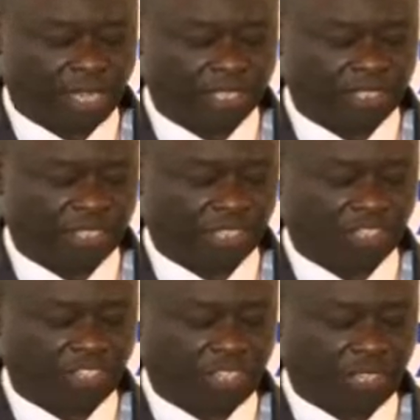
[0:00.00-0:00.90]
as it's a
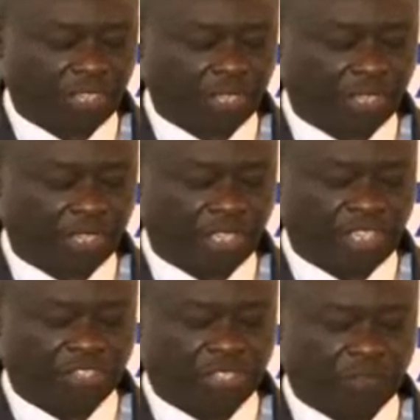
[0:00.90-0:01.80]
key
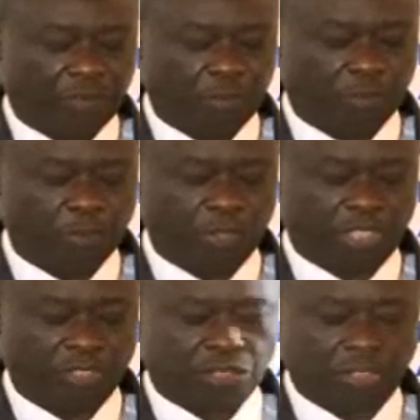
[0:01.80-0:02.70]
initiative to
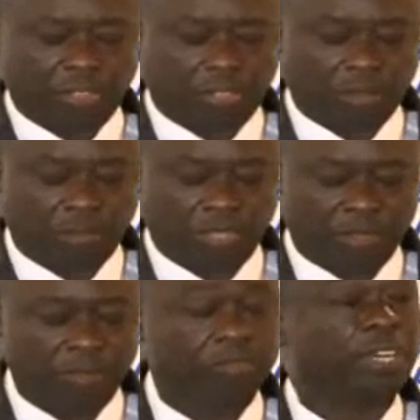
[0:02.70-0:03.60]
promoting socio-economic
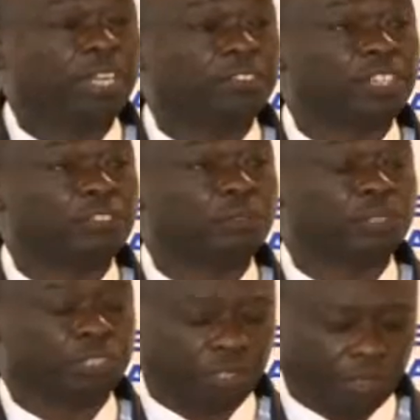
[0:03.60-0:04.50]
growth and
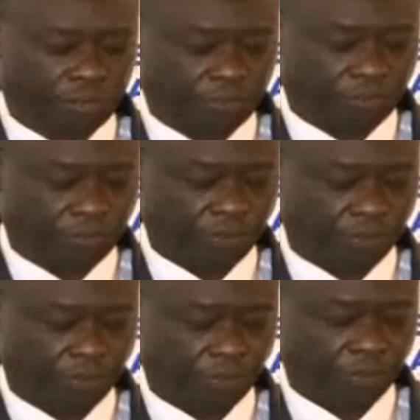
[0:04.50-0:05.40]
transformation.
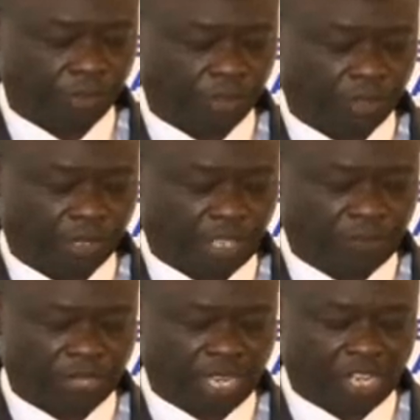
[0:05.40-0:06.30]

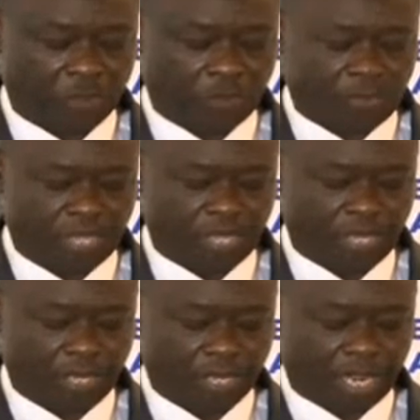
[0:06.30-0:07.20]
KEPSA has
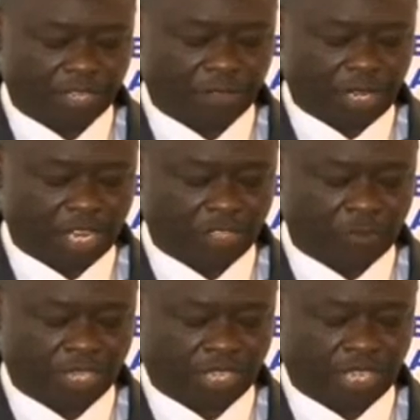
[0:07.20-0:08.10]
been,
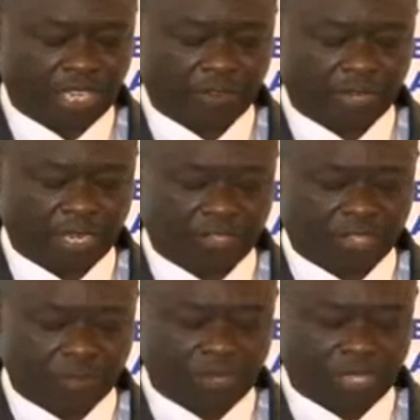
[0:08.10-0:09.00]
has been keen on
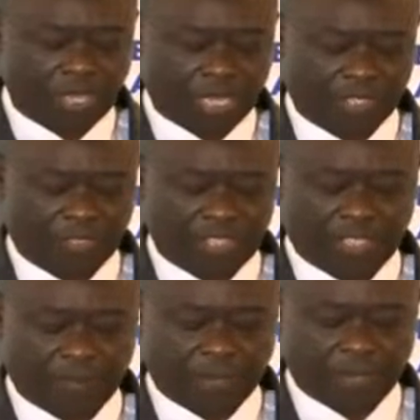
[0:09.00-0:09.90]
SME
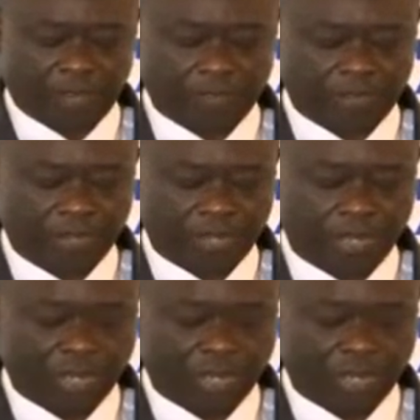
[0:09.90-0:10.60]
accelerator programs